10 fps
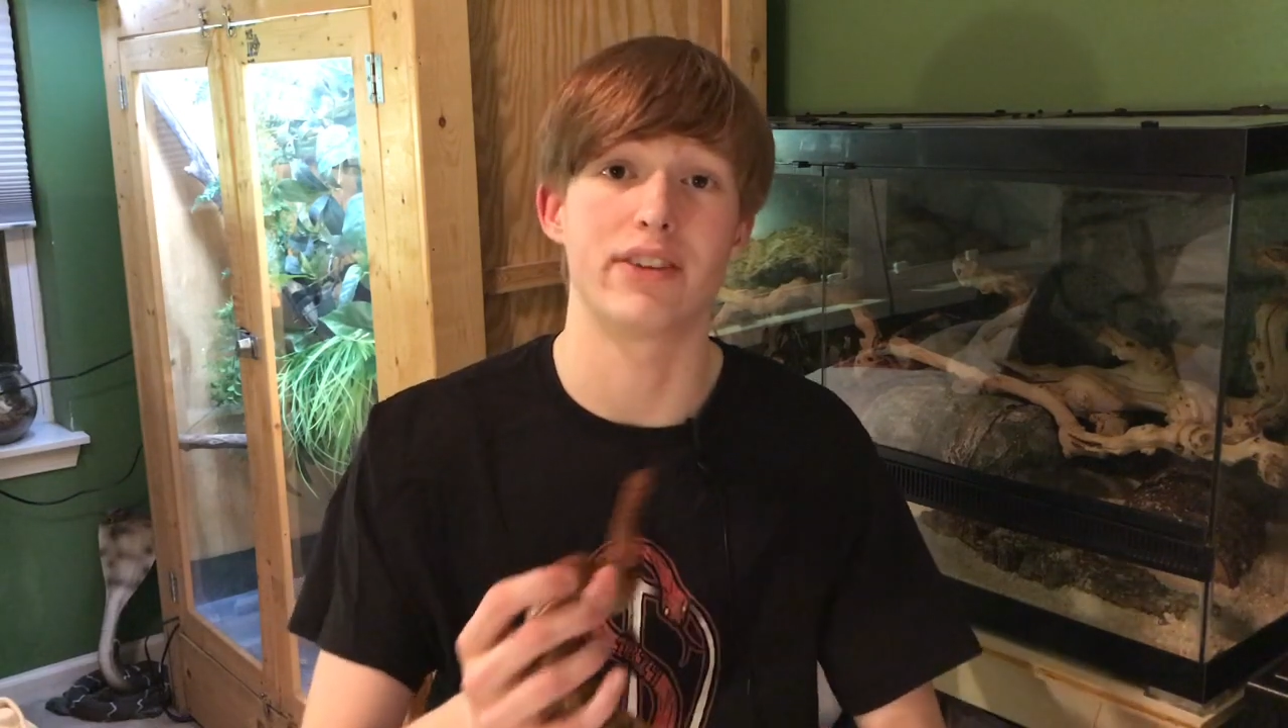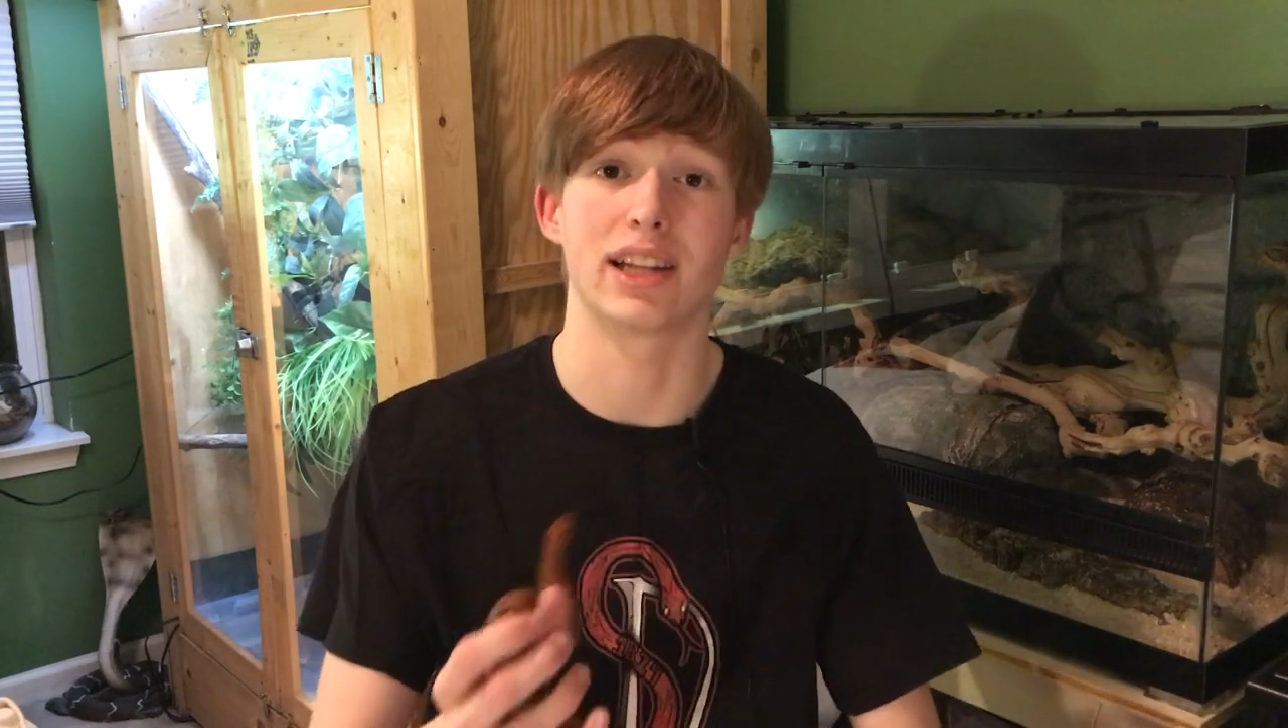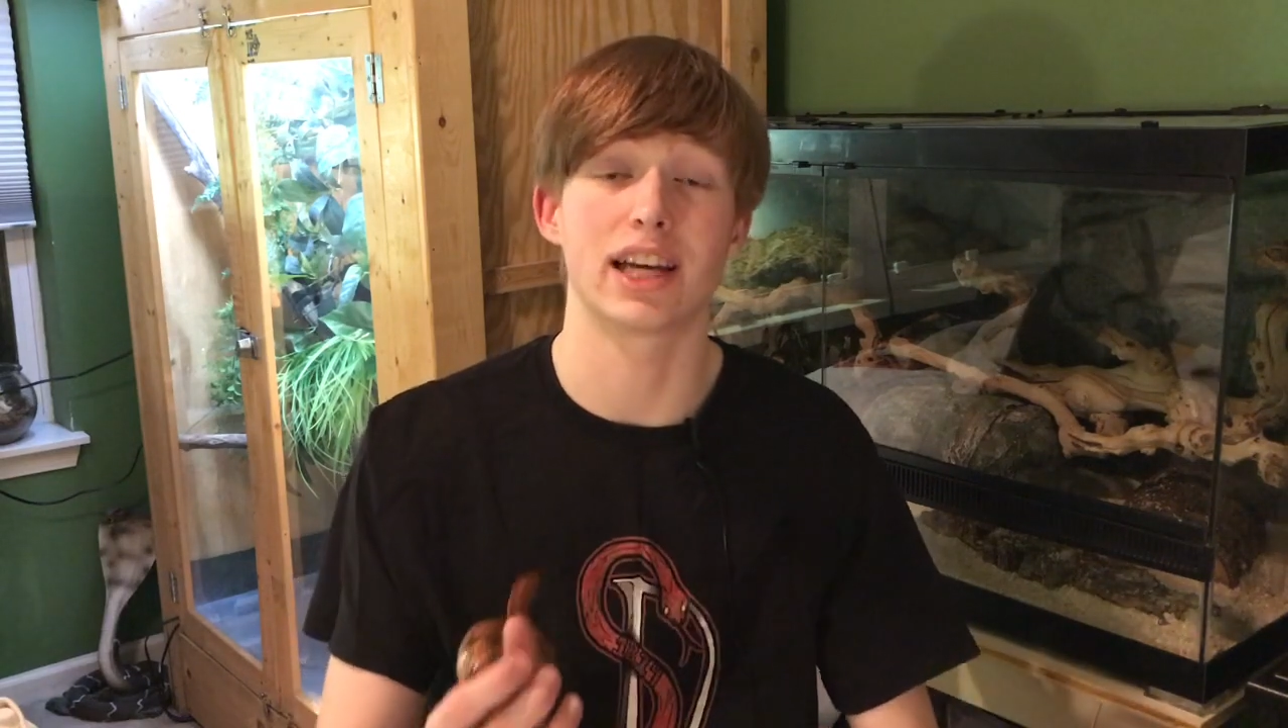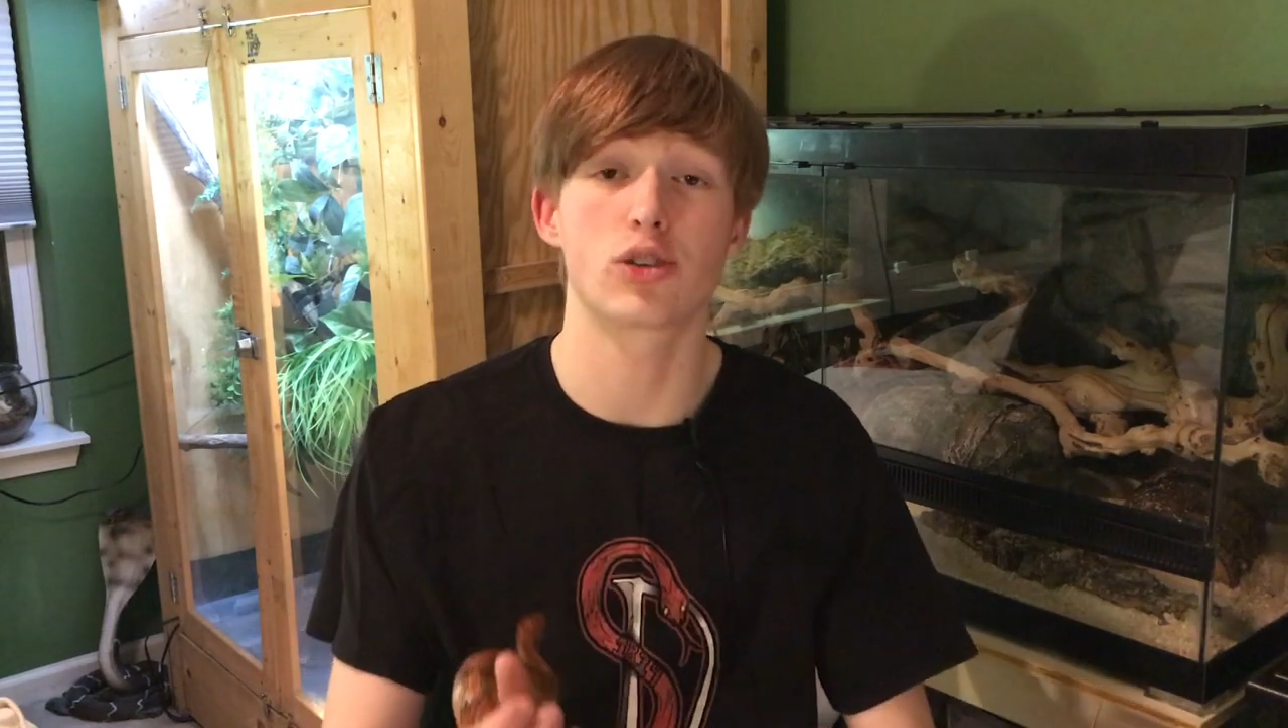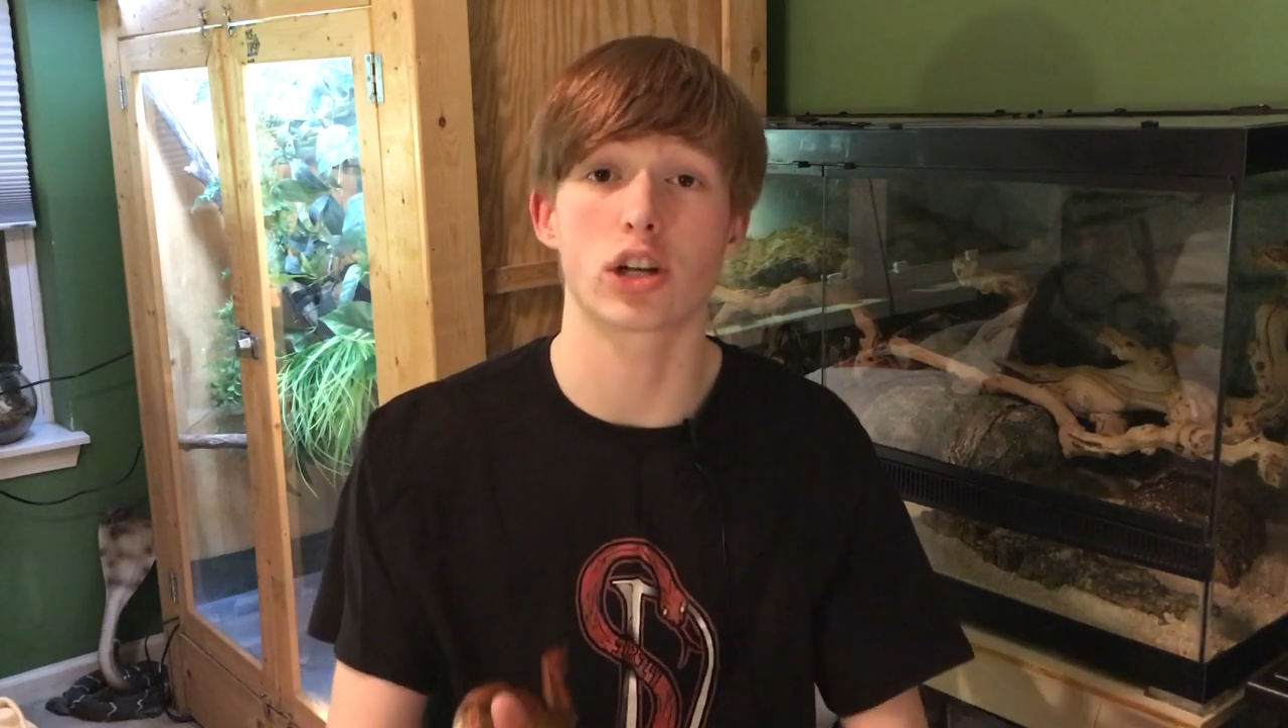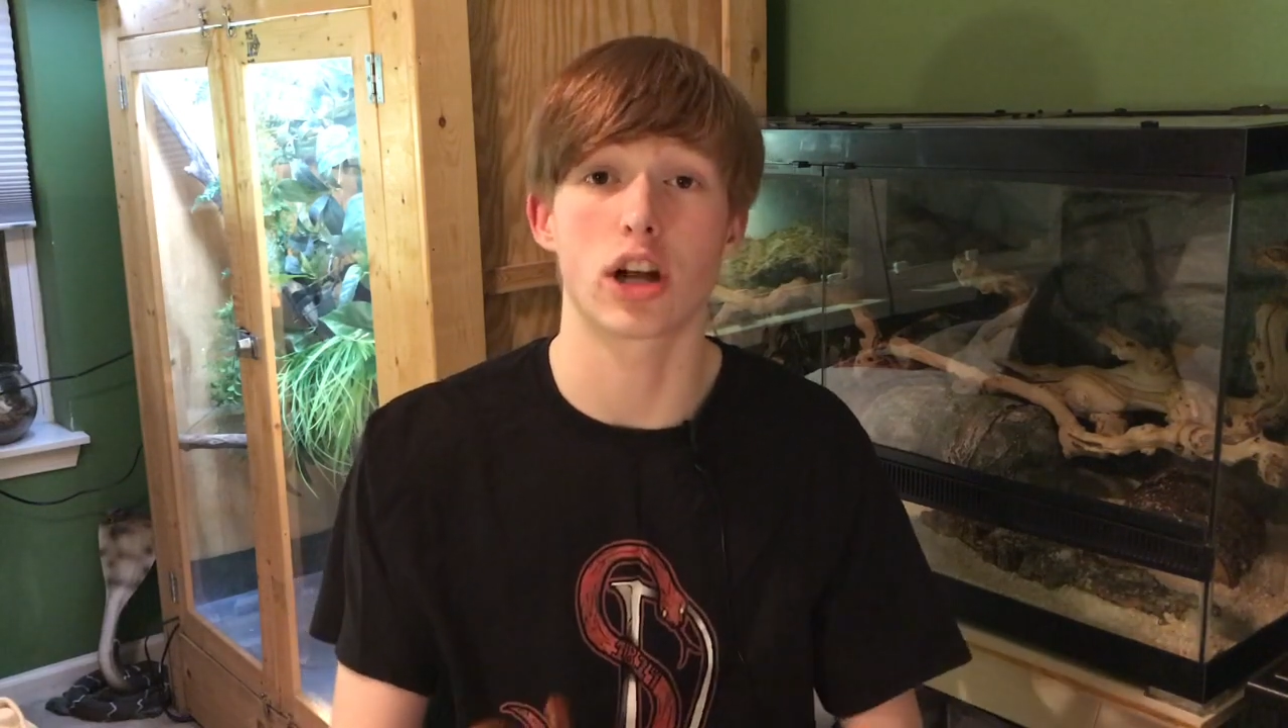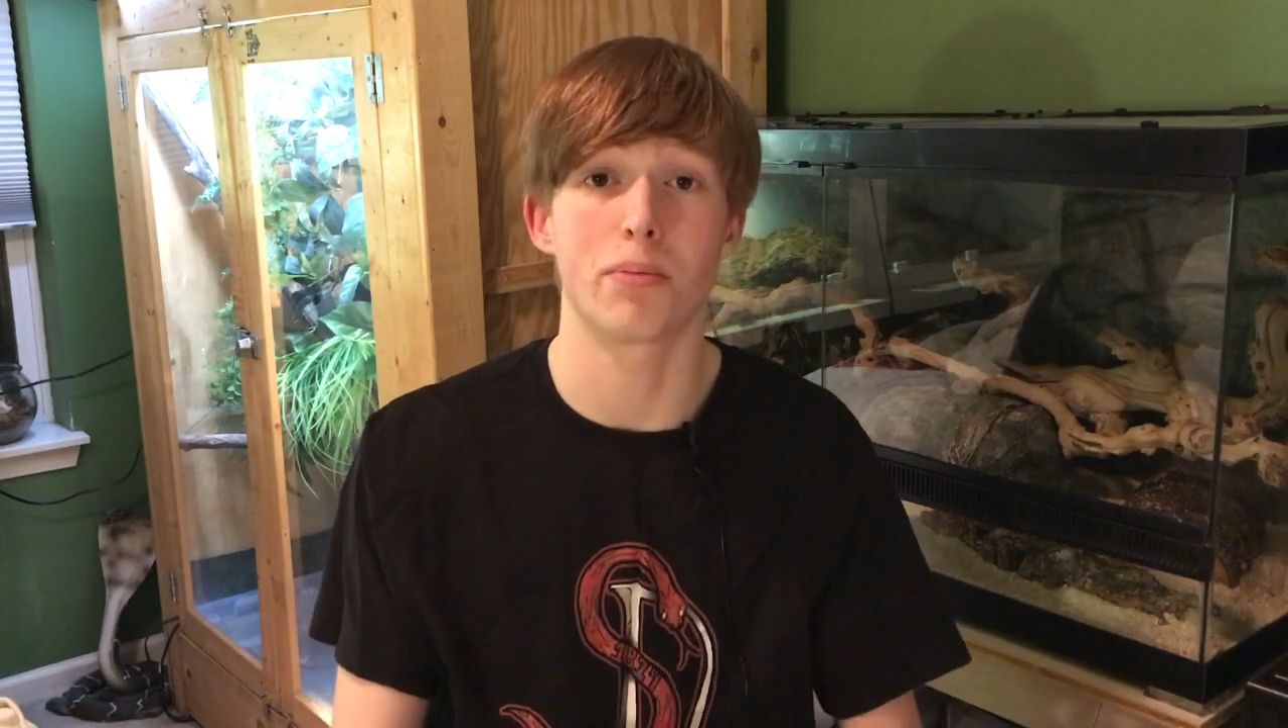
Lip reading: an electric